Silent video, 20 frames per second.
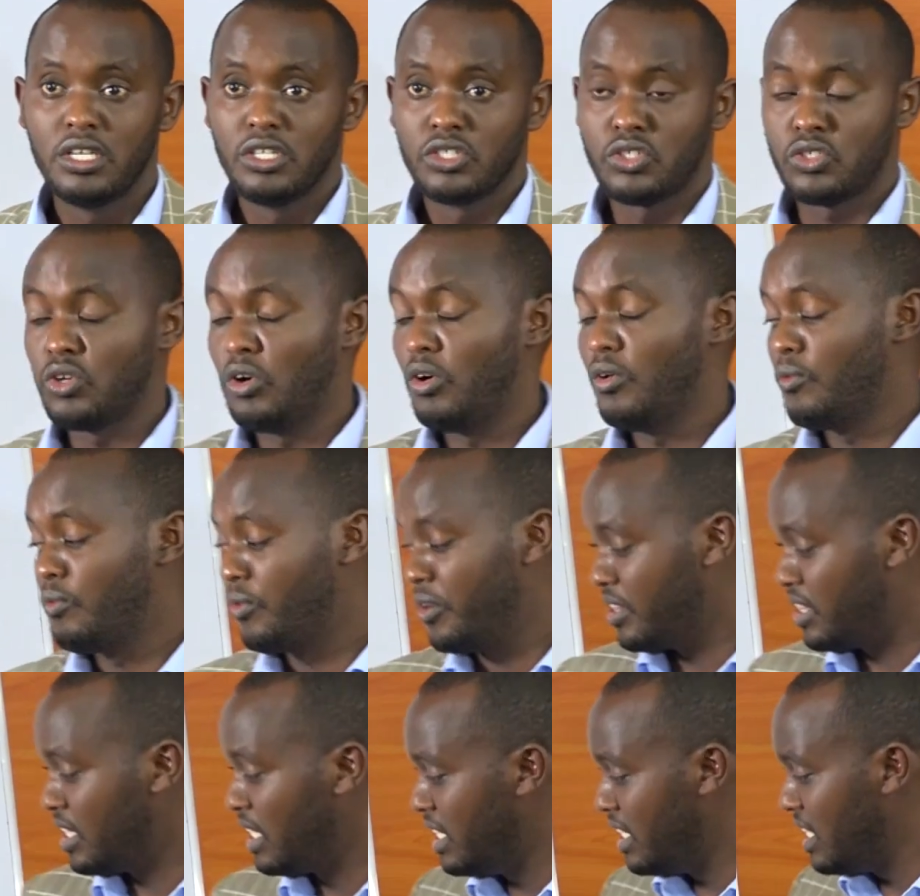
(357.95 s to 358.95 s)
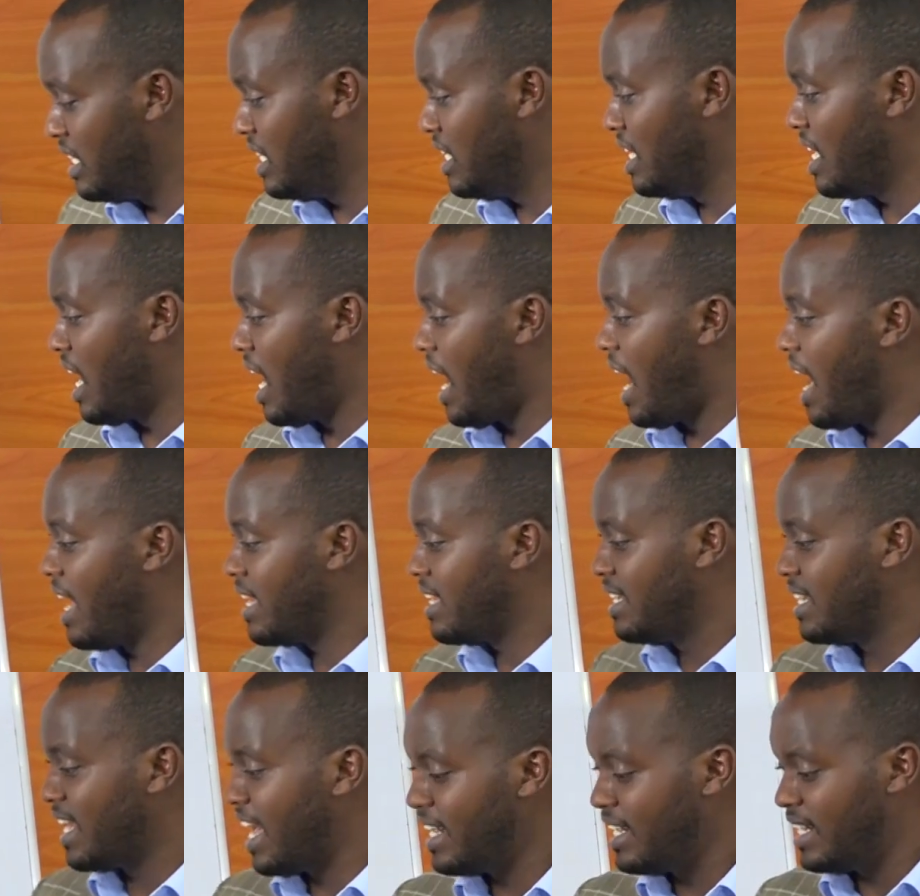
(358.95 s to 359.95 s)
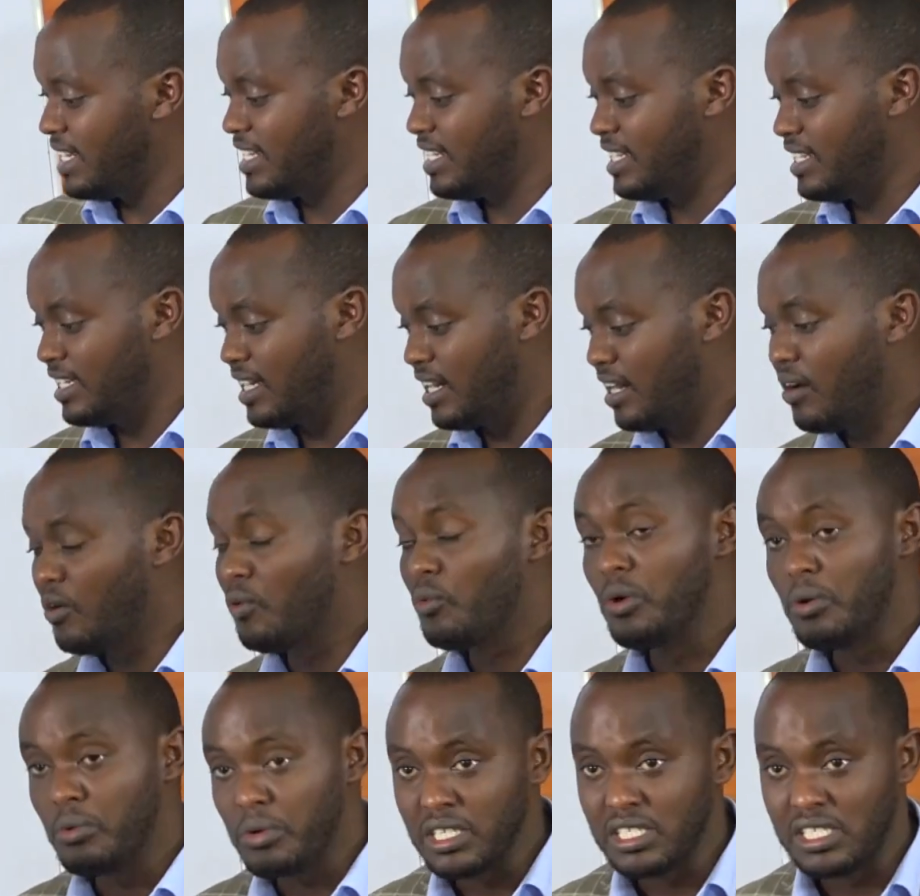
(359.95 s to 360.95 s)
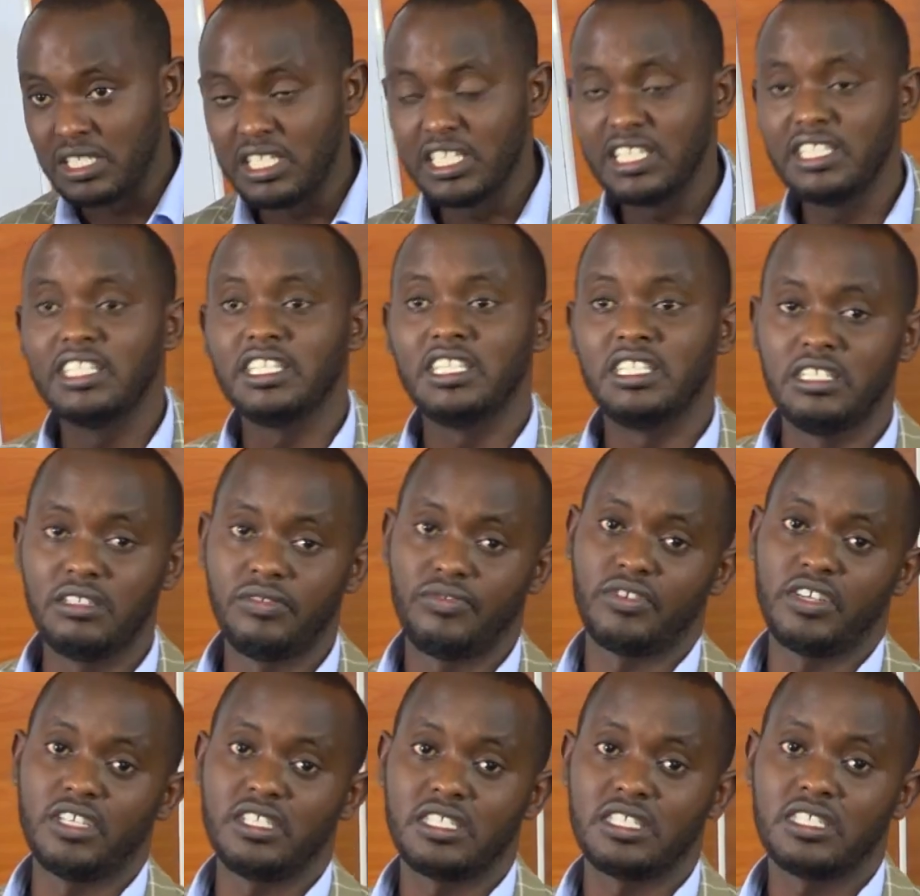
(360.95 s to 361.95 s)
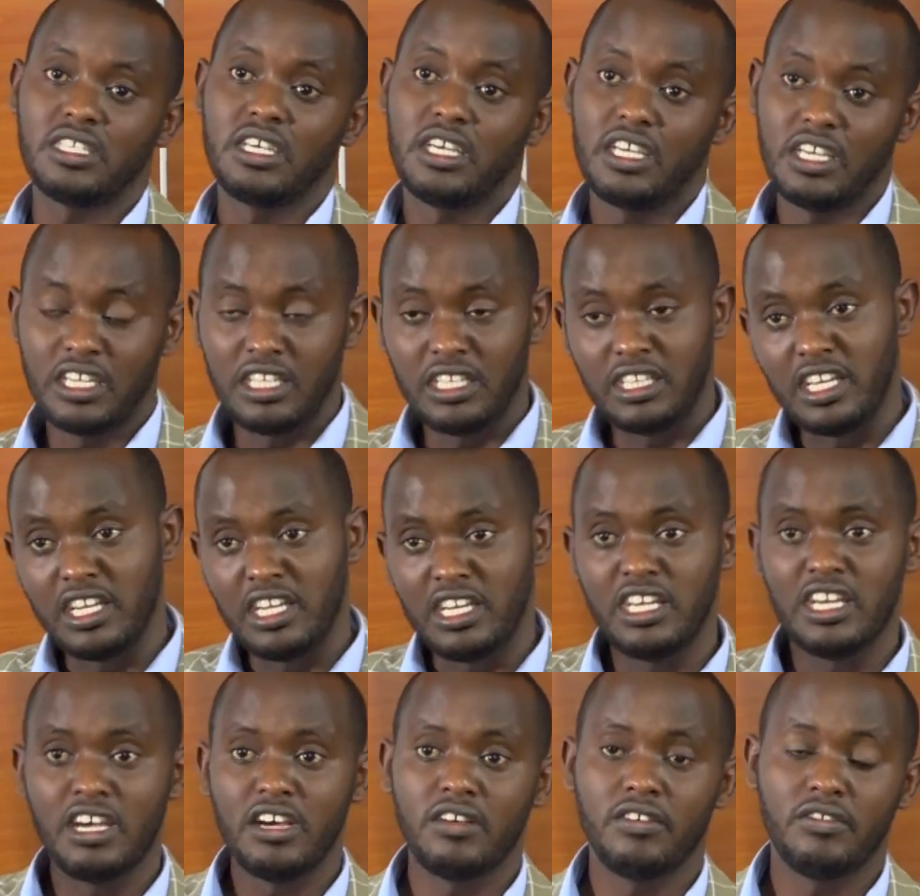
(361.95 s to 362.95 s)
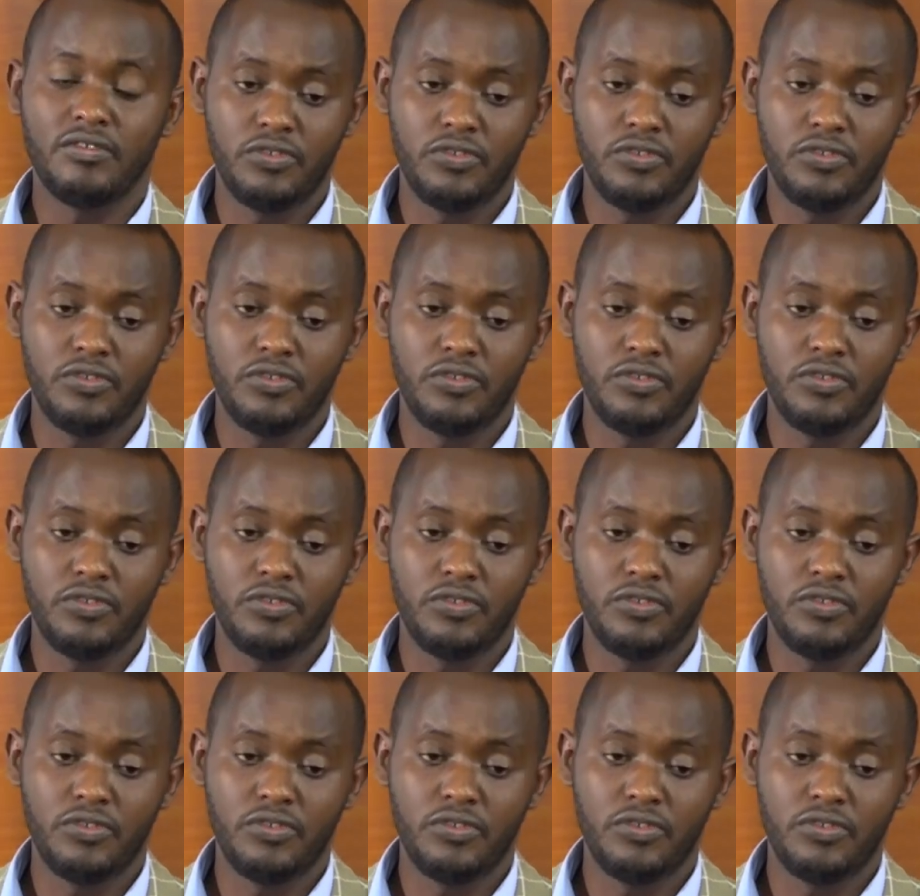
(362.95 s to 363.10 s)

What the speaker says: So with linear and non-linear, we will see the difference in the near